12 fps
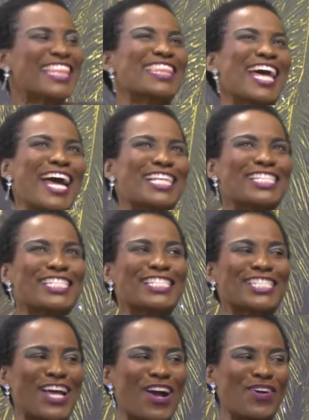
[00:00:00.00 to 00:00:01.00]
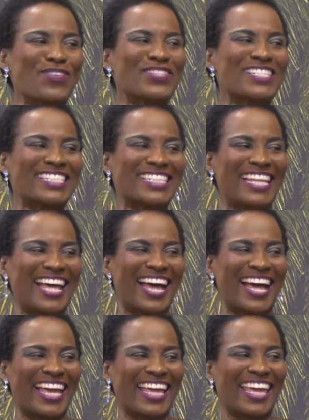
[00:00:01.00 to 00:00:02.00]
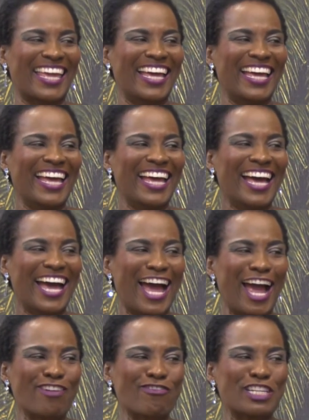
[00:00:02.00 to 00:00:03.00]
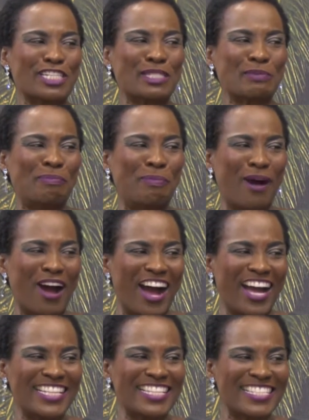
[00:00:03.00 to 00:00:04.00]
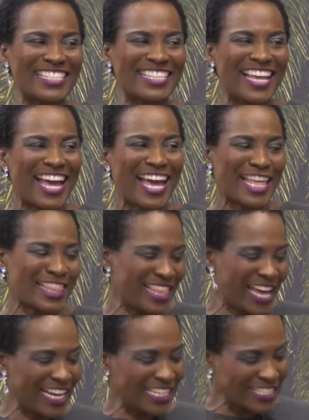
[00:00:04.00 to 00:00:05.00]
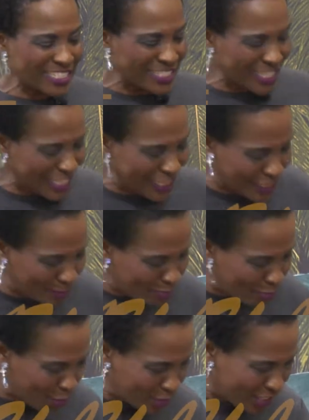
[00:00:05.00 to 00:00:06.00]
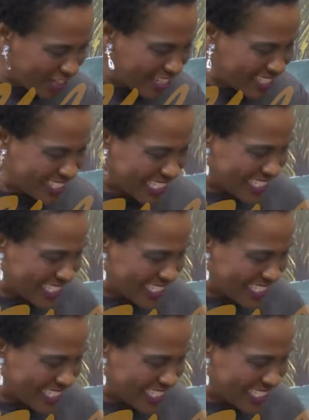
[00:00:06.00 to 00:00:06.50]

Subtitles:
That sounds like a response that is in the protocols.